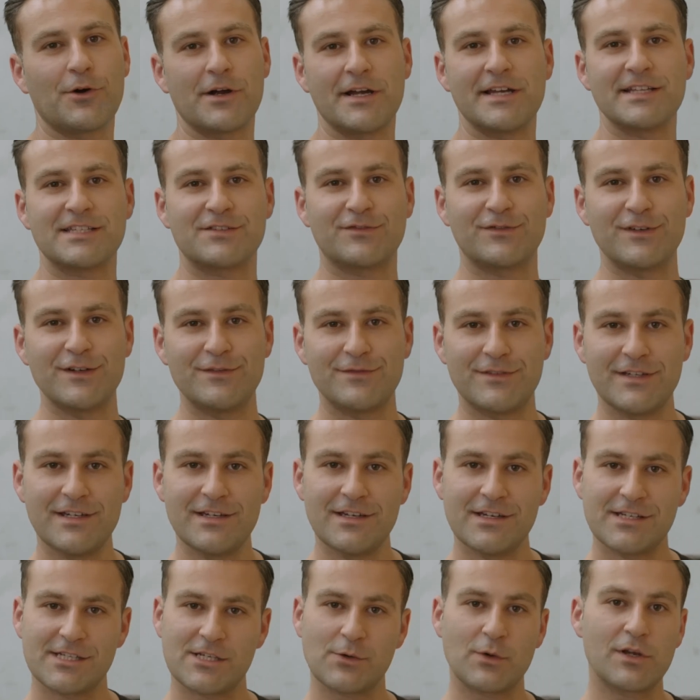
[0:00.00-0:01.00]
it hits
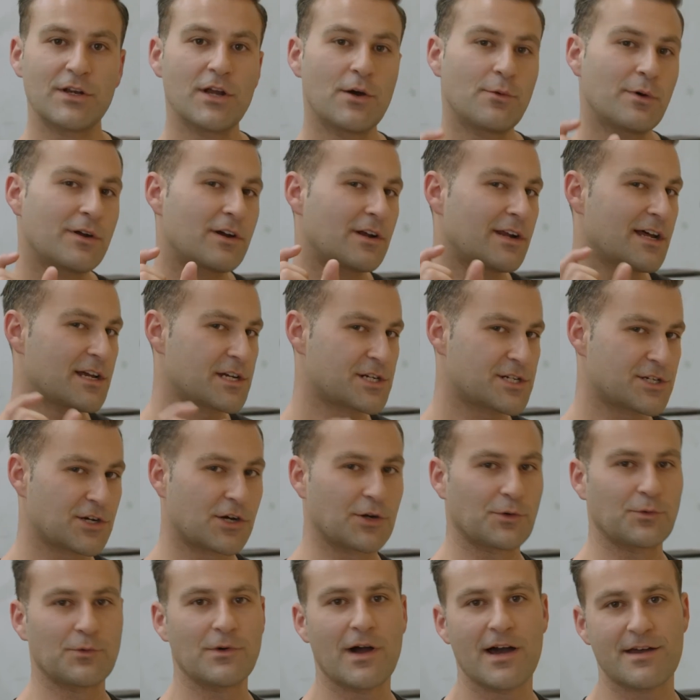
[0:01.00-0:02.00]
50, so we know we've got our shot
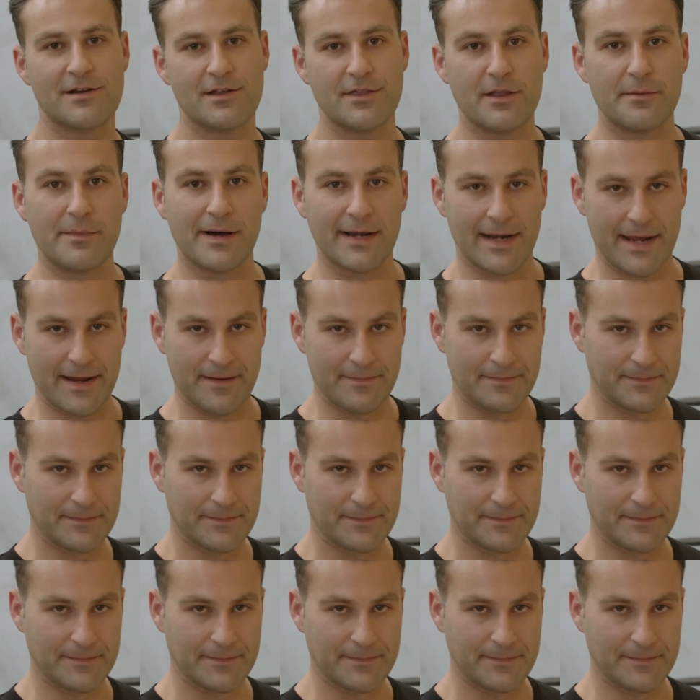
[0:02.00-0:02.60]
right on the money.